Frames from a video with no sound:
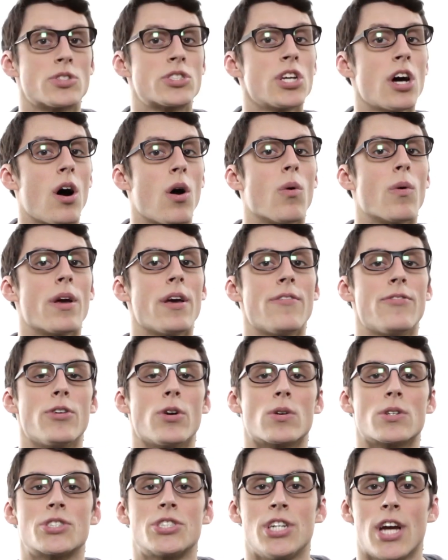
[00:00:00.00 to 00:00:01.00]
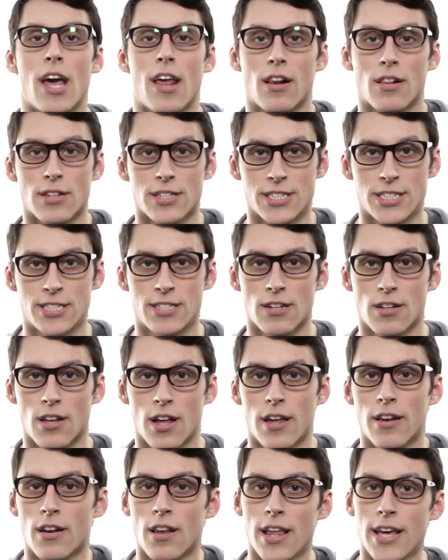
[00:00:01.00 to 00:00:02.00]
So, if your channel is
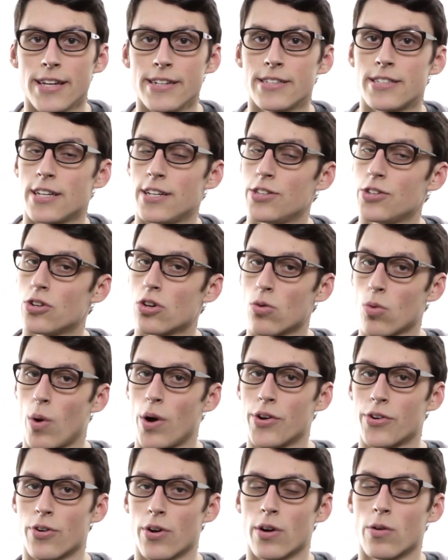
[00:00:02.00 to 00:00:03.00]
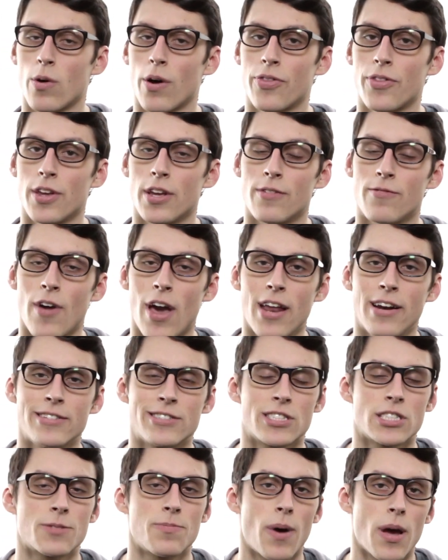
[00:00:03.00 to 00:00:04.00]
still unlinked and you're wondering what the
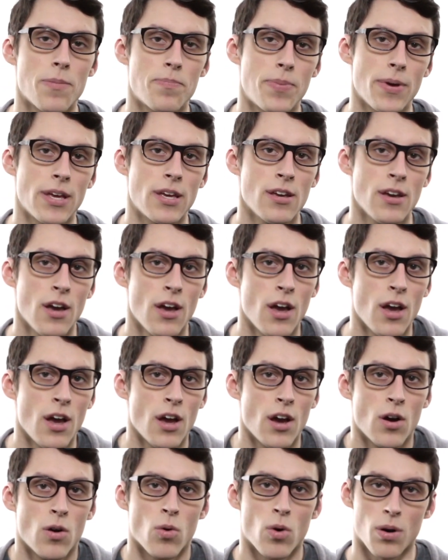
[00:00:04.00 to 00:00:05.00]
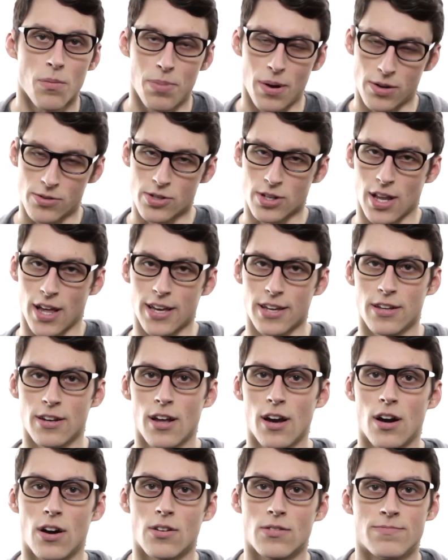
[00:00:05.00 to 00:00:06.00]
advantages might be, we're about to let you
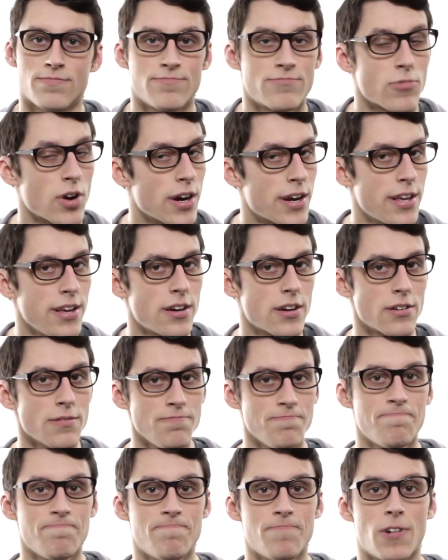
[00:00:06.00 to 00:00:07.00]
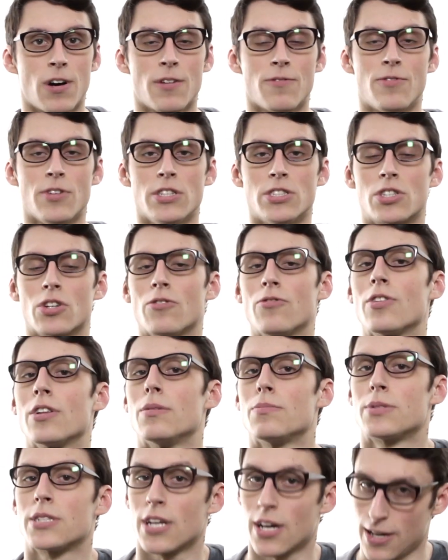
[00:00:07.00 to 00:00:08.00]
know, right here on Viso
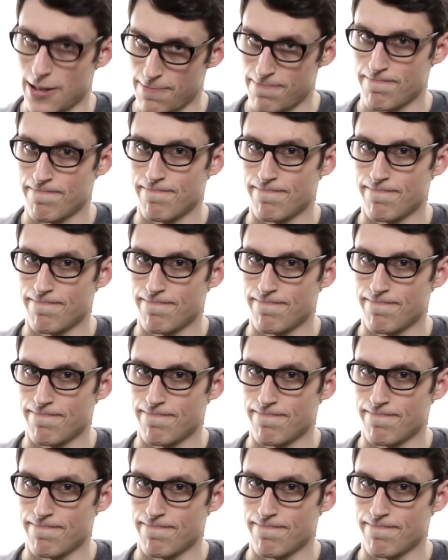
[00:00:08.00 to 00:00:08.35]
Flipside.